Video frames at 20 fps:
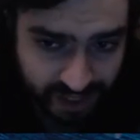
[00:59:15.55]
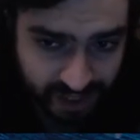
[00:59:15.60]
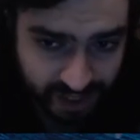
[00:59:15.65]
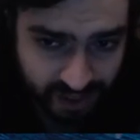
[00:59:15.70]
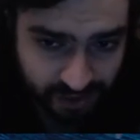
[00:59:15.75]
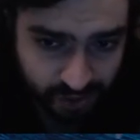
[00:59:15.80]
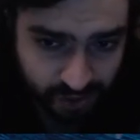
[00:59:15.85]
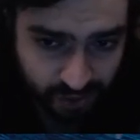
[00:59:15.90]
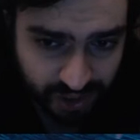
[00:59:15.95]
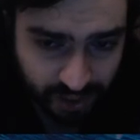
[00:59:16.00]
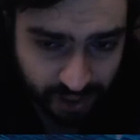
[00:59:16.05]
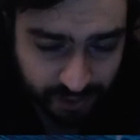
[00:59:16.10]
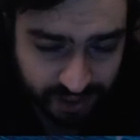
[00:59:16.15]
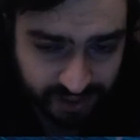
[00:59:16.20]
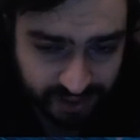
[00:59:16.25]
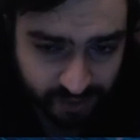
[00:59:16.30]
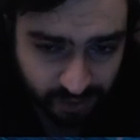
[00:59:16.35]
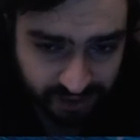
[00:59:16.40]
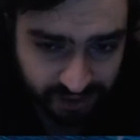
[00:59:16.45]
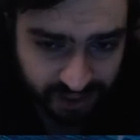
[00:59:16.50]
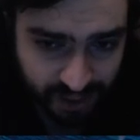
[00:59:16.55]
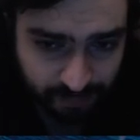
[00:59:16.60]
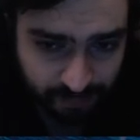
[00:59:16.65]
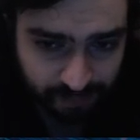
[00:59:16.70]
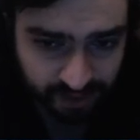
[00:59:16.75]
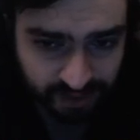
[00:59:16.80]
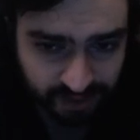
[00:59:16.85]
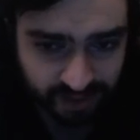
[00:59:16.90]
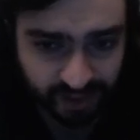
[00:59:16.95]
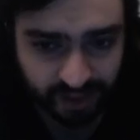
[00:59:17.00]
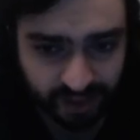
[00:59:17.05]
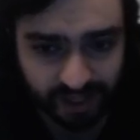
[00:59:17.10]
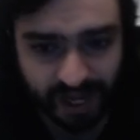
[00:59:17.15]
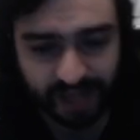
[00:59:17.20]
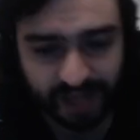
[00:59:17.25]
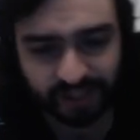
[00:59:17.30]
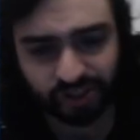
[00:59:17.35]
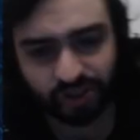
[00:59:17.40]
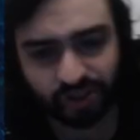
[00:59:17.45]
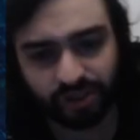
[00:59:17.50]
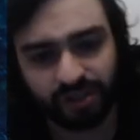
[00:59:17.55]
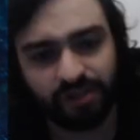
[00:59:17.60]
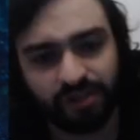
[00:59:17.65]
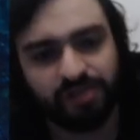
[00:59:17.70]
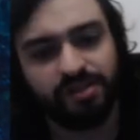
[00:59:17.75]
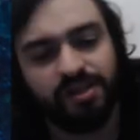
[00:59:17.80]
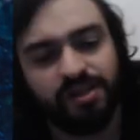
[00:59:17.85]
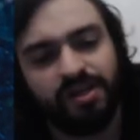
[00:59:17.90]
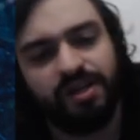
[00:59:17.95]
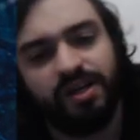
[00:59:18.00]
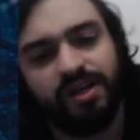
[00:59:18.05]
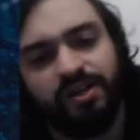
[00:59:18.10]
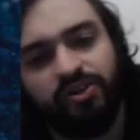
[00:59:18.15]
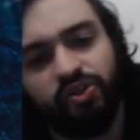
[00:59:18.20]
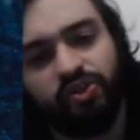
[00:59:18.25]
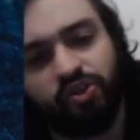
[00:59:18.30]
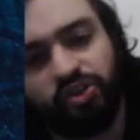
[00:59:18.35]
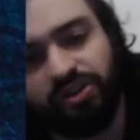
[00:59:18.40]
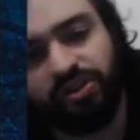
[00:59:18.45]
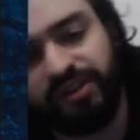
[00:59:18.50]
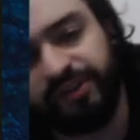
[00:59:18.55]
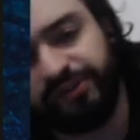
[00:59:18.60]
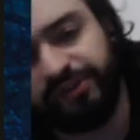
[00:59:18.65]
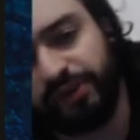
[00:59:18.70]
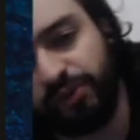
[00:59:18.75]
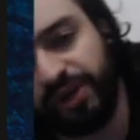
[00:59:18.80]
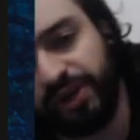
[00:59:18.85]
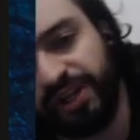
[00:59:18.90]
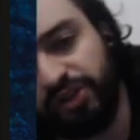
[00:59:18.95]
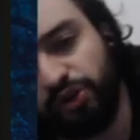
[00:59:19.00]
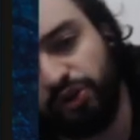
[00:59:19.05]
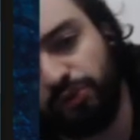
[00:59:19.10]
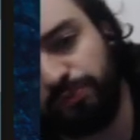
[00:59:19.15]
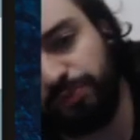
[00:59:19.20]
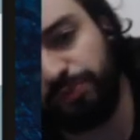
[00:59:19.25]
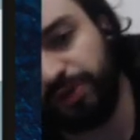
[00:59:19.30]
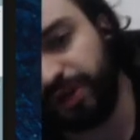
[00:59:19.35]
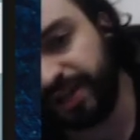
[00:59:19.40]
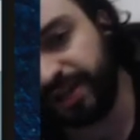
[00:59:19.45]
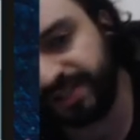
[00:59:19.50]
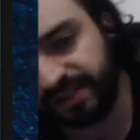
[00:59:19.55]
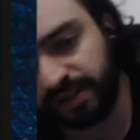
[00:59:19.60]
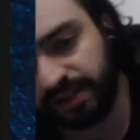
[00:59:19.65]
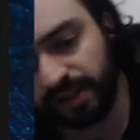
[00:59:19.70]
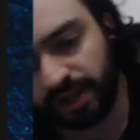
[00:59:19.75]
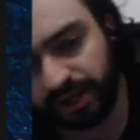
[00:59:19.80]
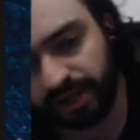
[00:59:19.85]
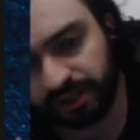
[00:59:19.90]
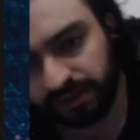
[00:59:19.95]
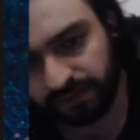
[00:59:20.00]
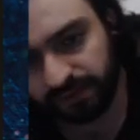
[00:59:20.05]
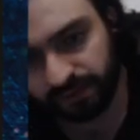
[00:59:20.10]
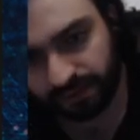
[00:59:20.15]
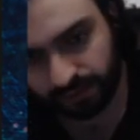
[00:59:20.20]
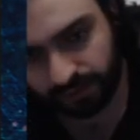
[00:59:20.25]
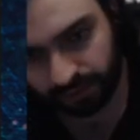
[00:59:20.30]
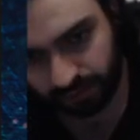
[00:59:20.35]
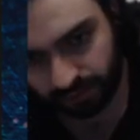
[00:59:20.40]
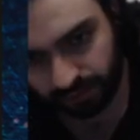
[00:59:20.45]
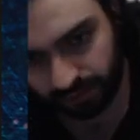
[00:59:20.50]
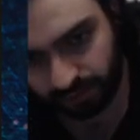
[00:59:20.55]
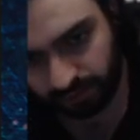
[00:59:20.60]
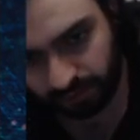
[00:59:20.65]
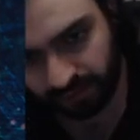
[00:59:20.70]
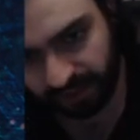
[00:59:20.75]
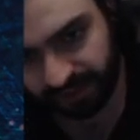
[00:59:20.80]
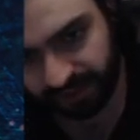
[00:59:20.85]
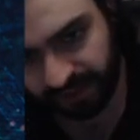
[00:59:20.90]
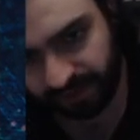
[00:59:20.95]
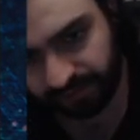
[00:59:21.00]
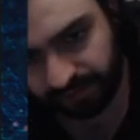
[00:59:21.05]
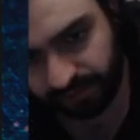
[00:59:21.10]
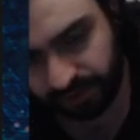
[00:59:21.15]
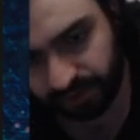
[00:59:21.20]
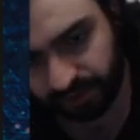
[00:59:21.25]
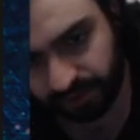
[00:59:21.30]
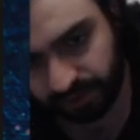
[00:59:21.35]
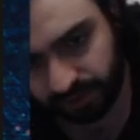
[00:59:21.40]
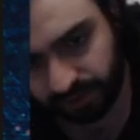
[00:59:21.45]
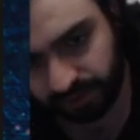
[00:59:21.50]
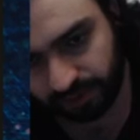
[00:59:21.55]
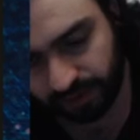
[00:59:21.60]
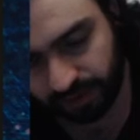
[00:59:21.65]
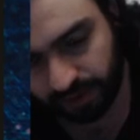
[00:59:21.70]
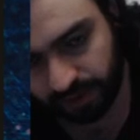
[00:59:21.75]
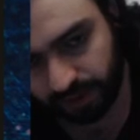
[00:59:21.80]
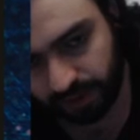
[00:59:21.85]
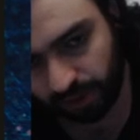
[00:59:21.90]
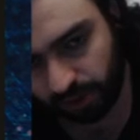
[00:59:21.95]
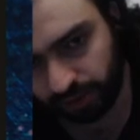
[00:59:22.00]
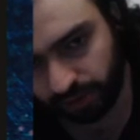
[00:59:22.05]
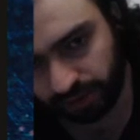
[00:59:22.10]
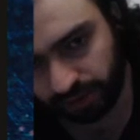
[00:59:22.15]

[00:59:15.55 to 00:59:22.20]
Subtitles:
So yeah, that's what happened. Here actually, you should give away your prized knight on b7, on